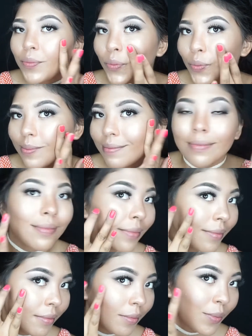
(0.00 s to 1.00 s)

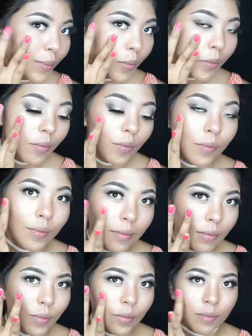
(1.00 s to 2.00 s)

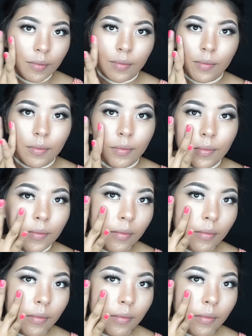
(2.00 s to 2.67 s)
Nobody speaks.